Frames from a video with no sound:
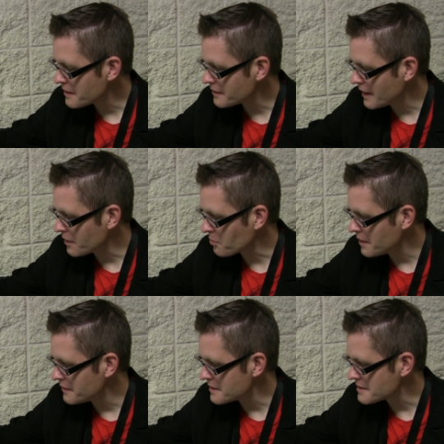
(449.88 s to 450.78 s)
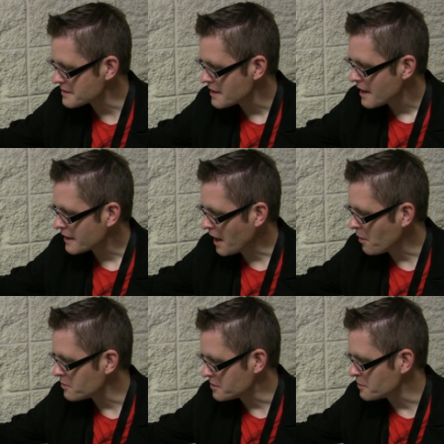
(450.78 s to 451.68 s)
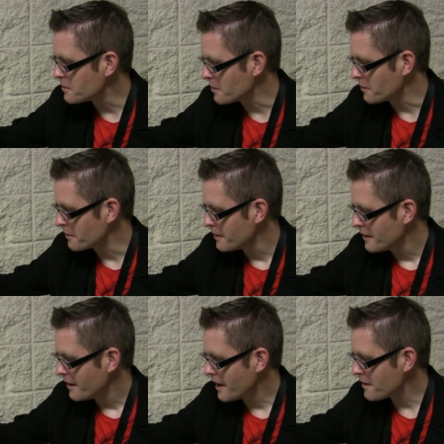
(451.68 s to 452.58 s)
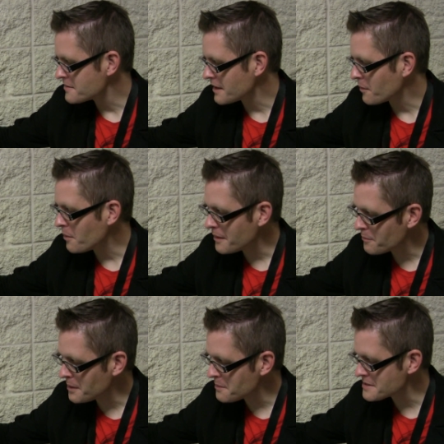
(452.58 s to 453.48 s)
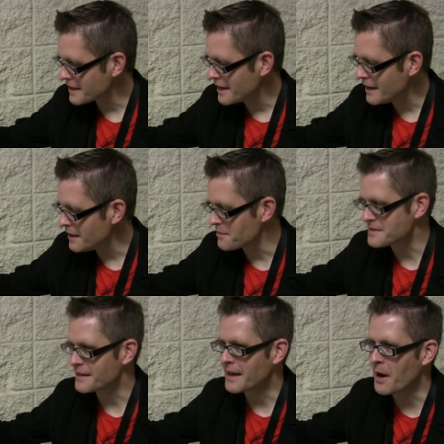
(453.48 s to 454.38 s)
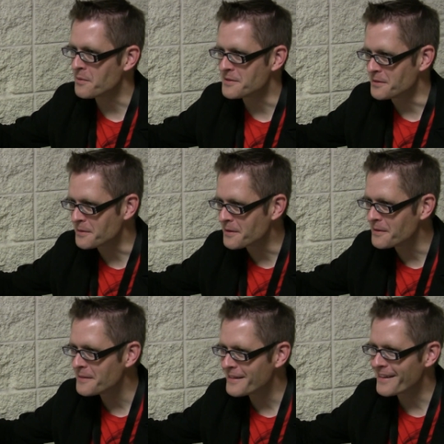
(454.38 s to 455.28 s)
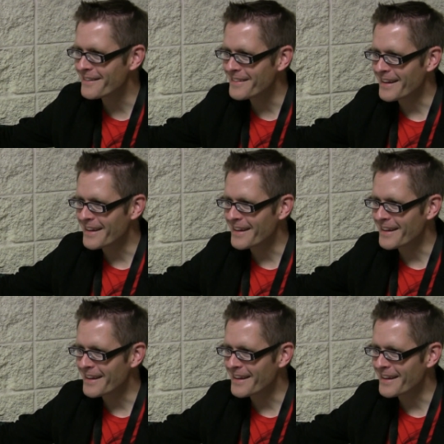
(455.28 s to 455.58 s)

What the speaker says: they had written this as Count Dooku. And I was like, well, when he was a kid, he wasn't Count Dooku, you know?